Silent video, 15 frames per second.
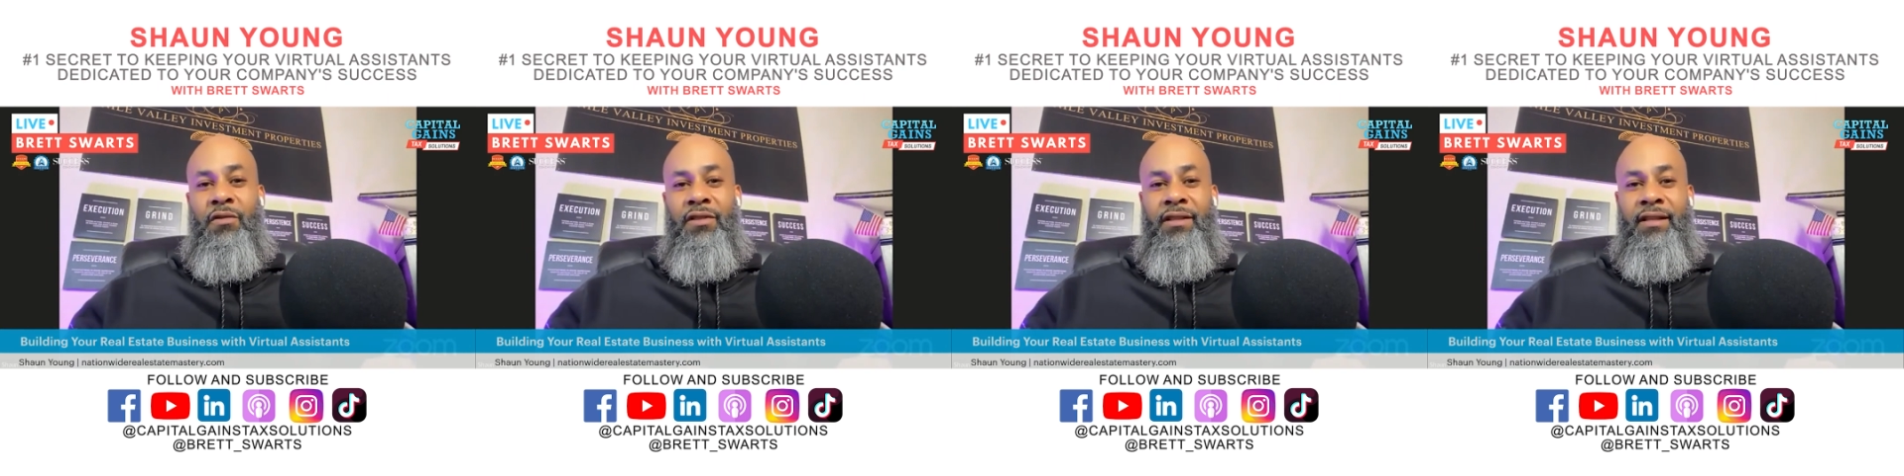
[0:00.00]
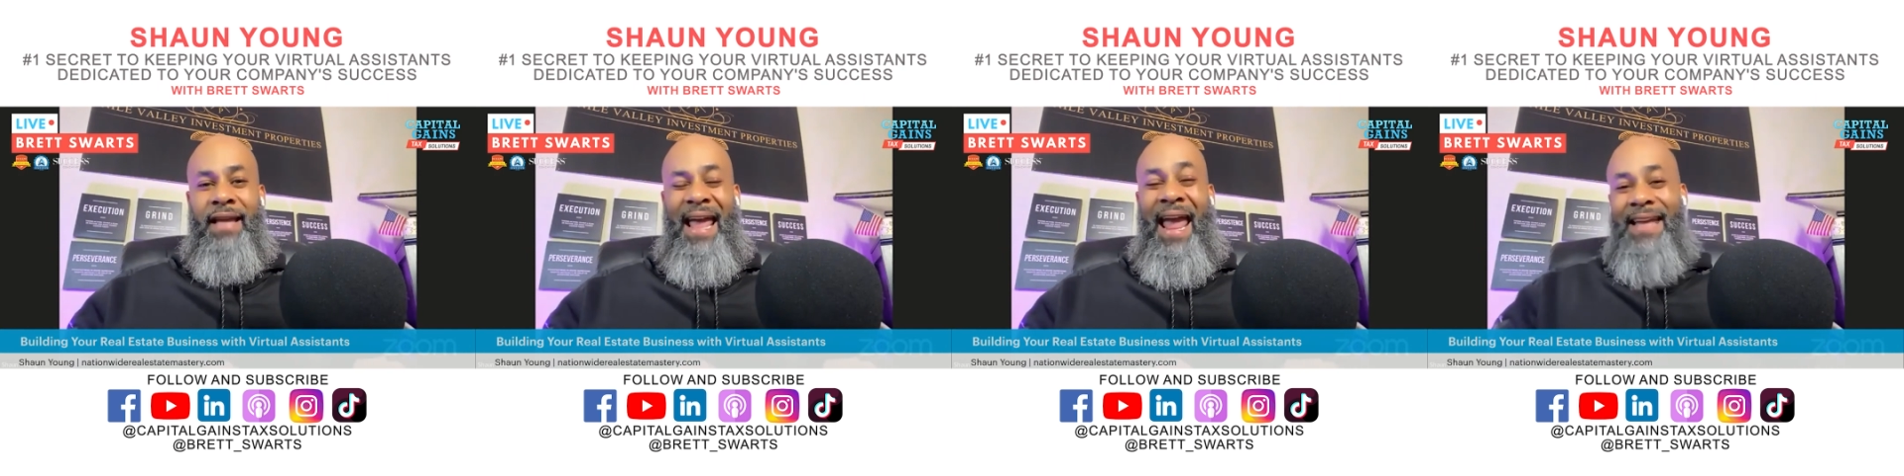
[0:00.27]

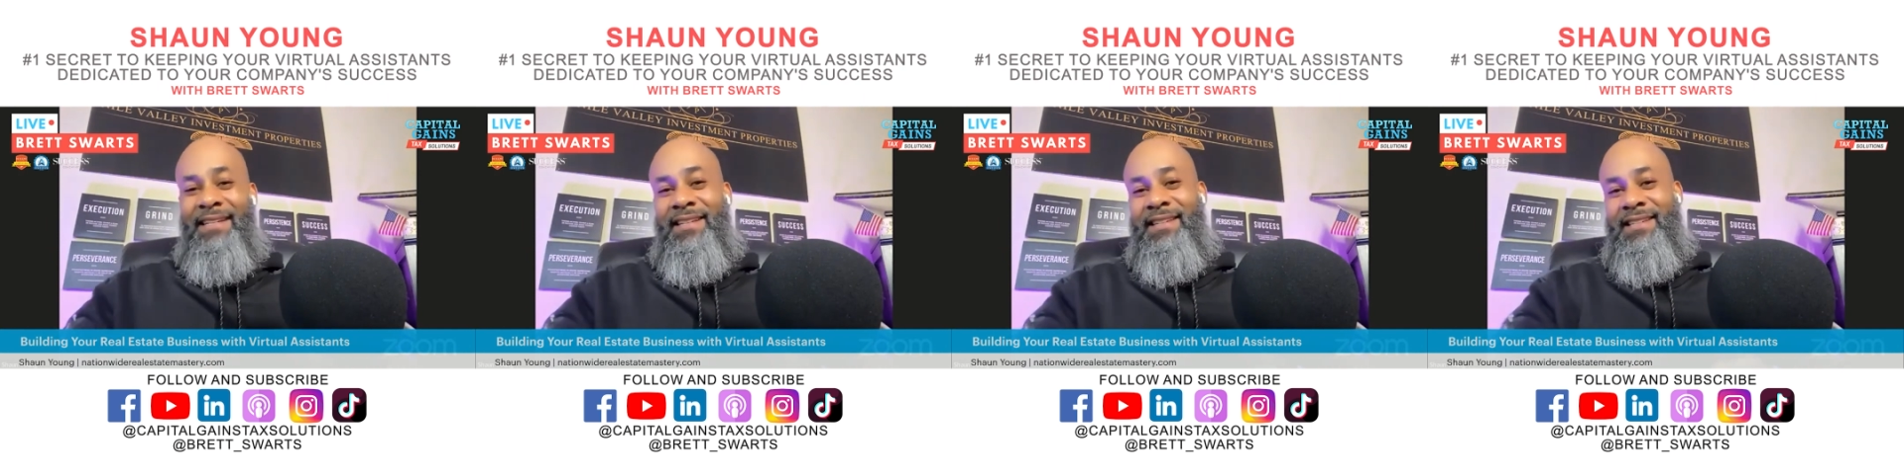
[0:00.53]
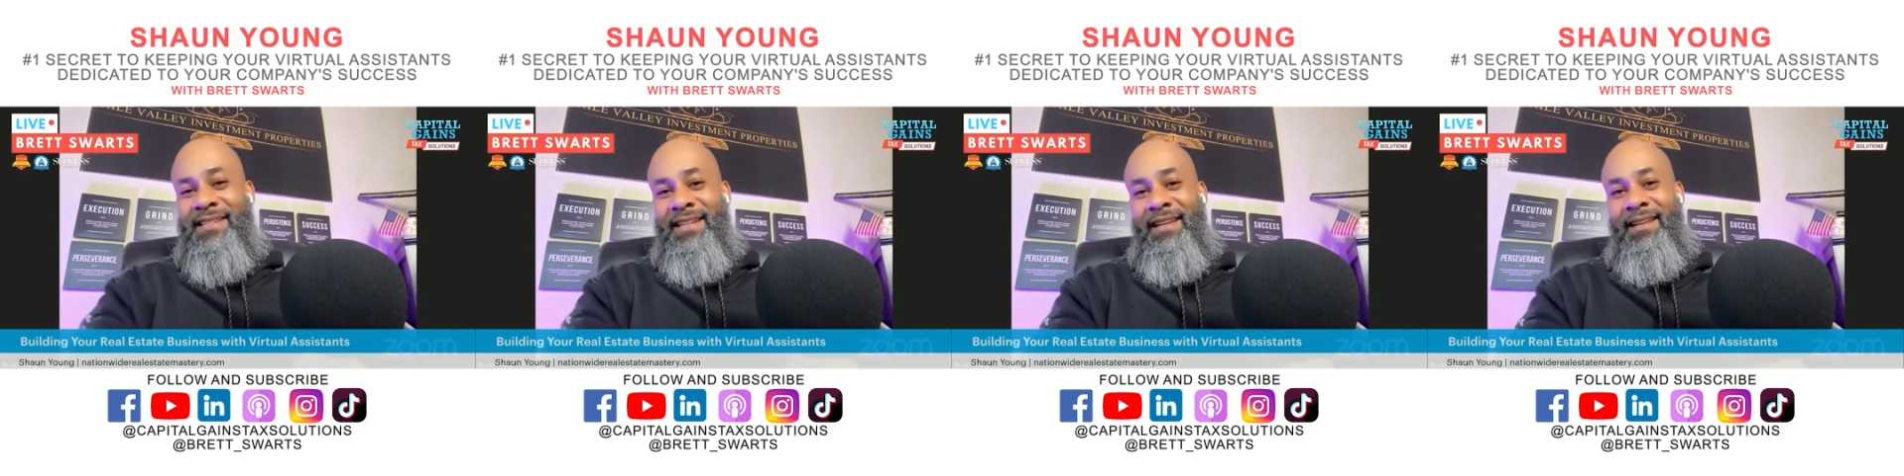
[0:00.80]
the
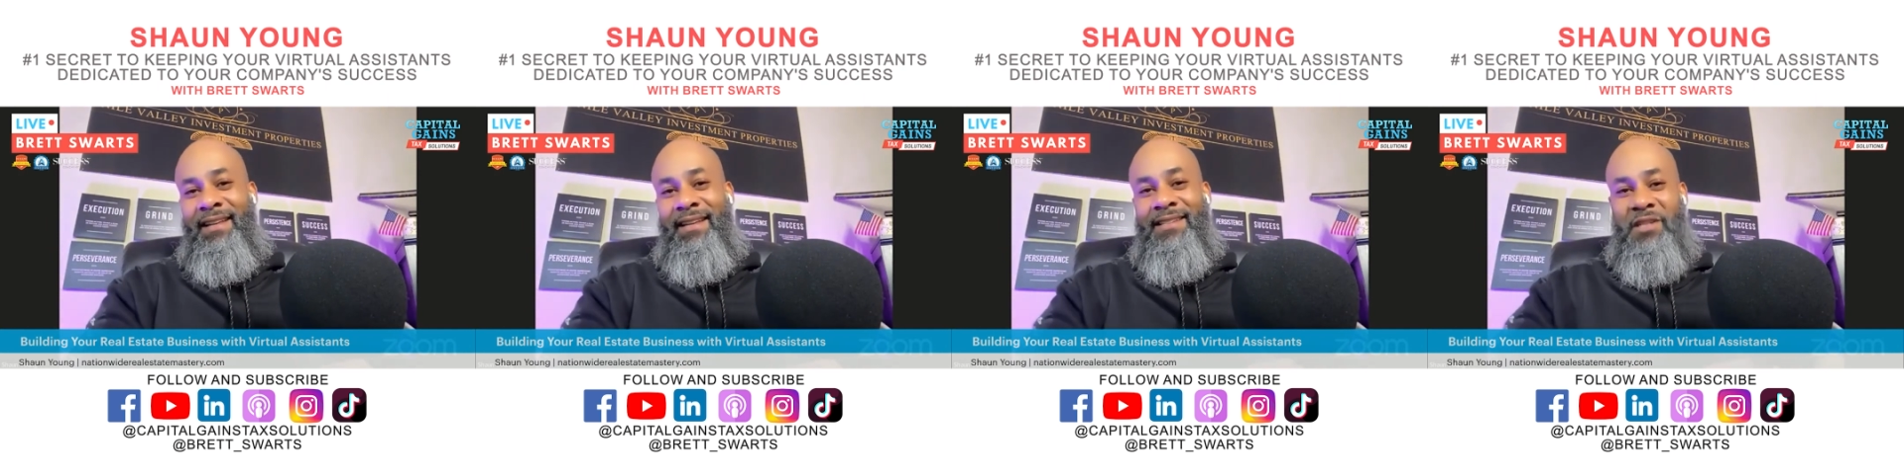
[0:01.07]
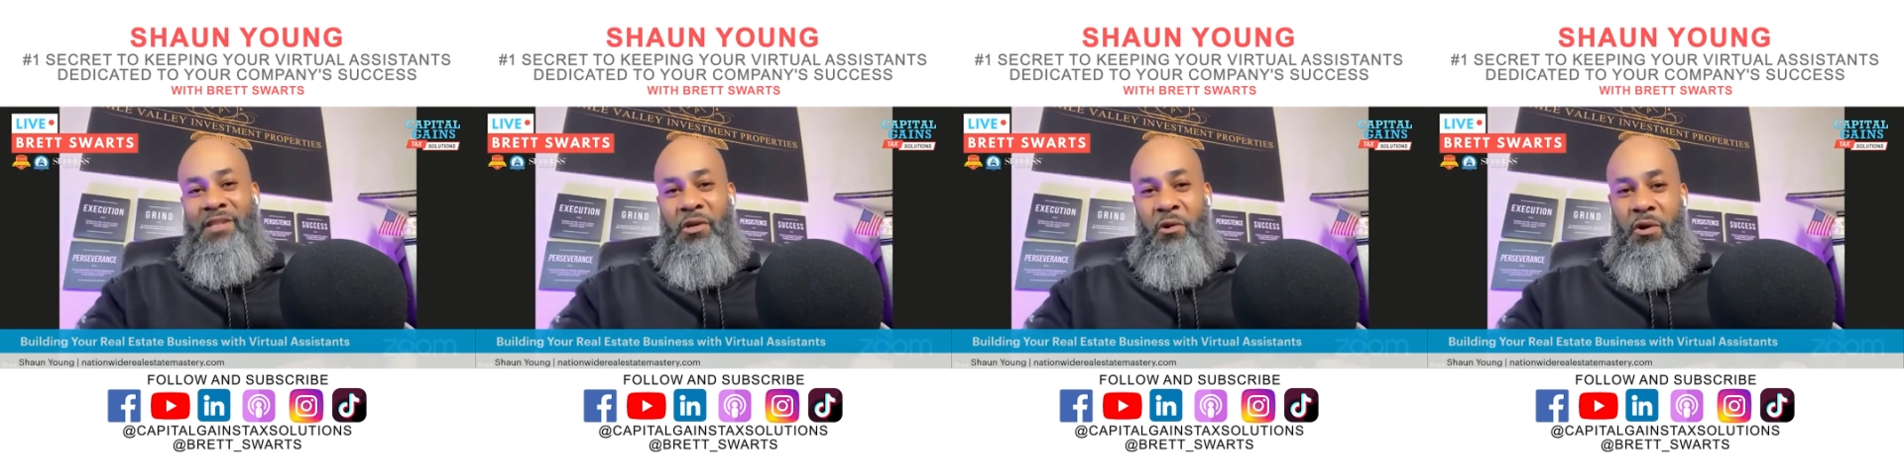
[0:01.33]
agency
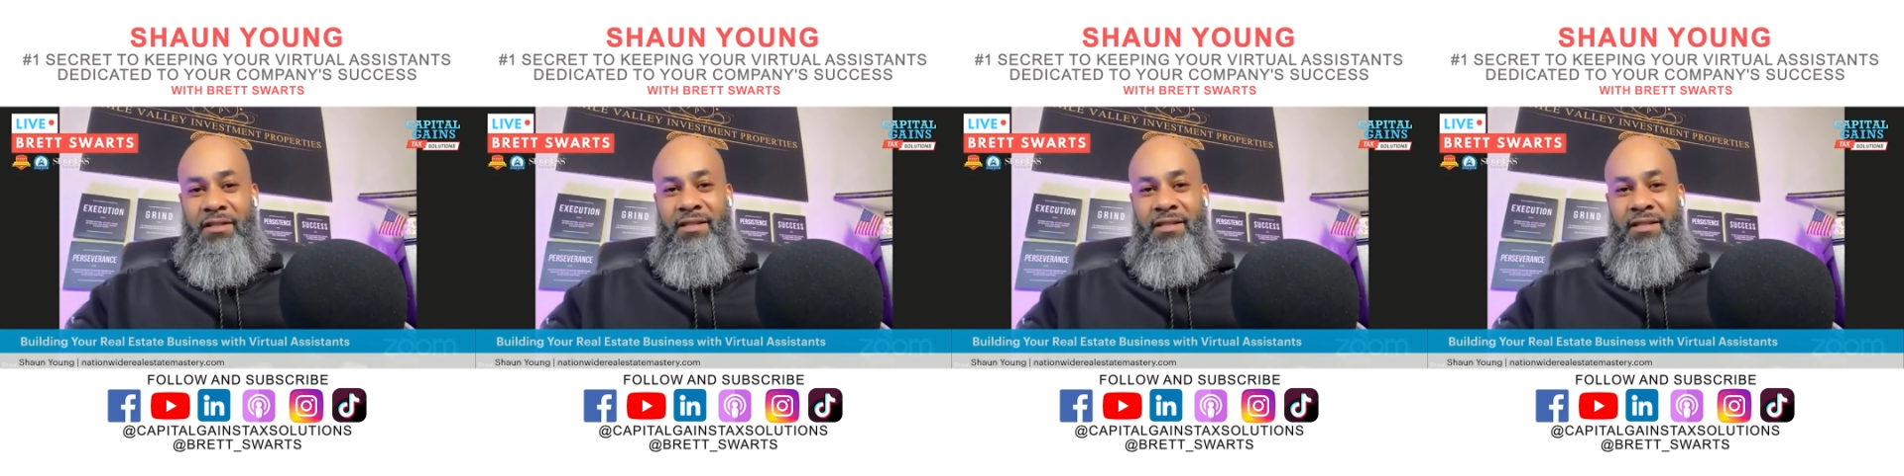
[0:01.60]
is going